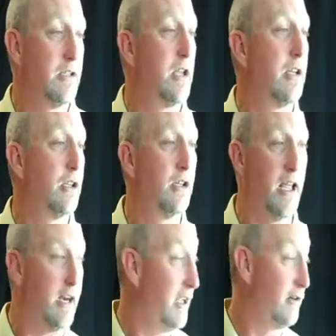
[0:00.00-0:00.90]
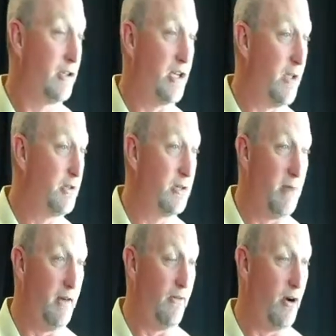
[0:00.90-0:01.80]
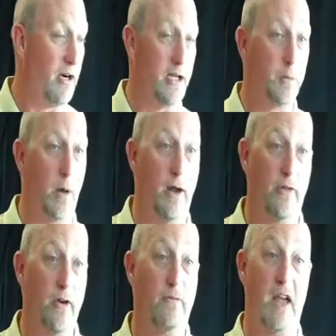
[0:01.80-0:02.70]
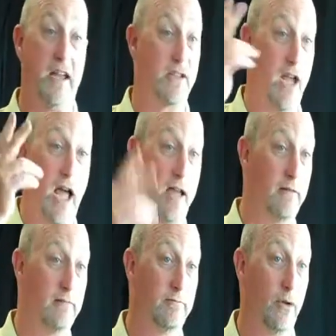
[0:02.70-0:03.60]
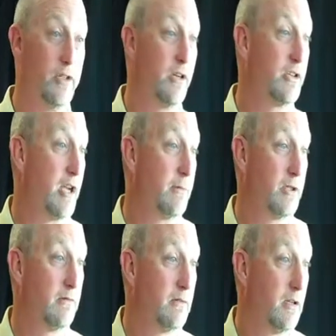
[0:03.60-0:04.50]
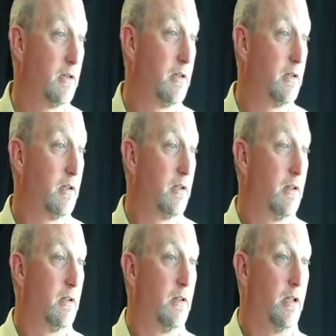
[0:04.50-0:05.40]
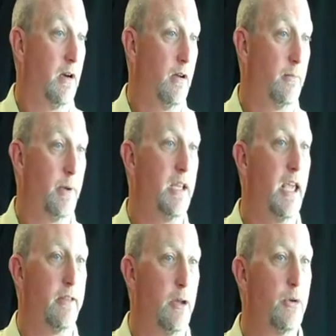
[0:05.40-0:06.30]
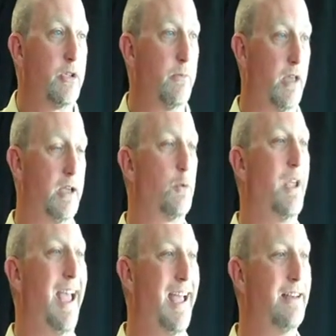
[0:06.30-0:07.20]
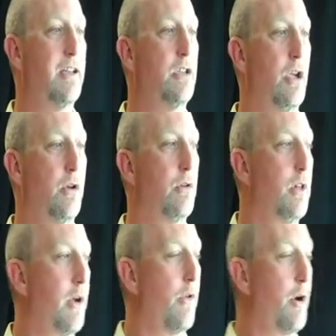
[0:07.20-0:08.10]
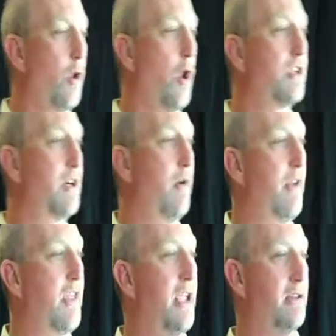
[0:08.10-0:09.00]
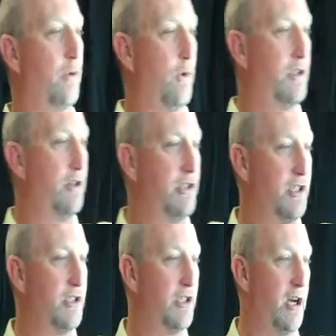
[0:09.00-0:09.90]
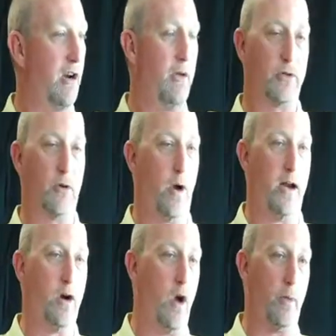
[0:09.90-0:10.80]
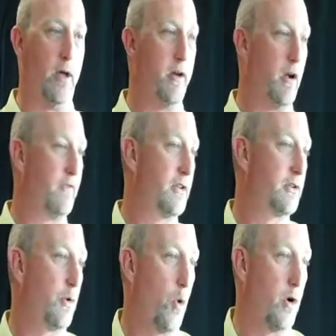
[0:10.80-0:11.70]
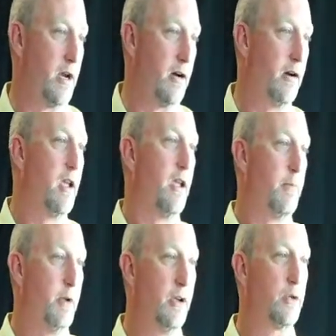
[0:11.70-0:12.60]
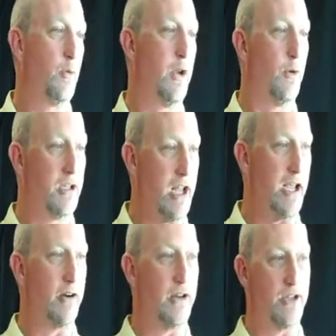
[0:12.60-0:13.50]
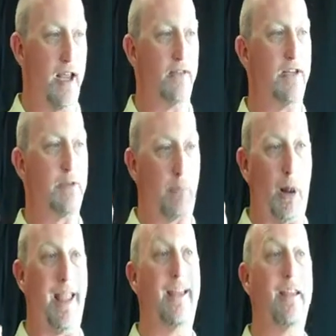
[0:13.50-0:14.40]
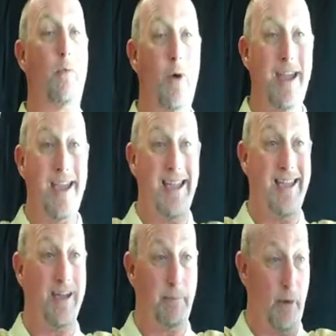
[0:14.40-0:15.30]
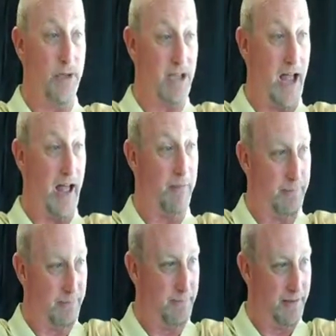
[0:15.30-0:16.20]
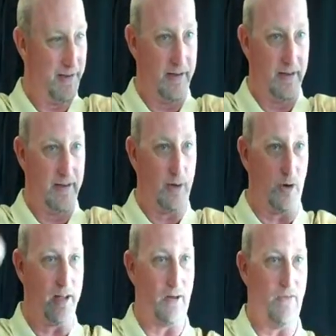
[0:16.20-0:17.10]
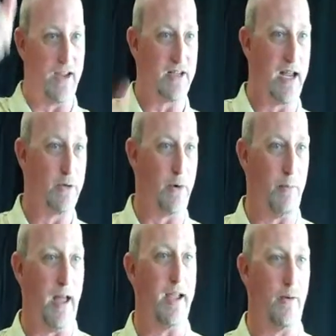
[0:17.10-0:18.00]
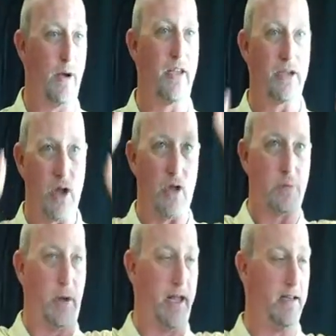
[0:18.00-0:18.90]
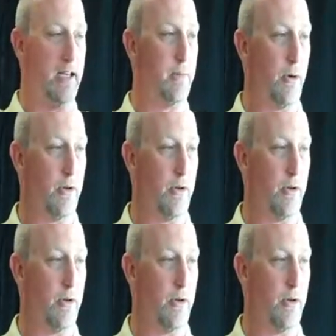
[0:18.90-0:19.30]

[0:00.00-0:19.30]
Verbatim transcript: he's done good. Had an interception, made a very nice play on their fast guy on the interception. You know, but again, there was some things we had to do. Like on the crossing route, they hit the Richard Sincere. That was a great call by their offensive coordinator because we were taking our safeties and playing them way up on top. Don't let their fast guys run by it. Well, they saw us playing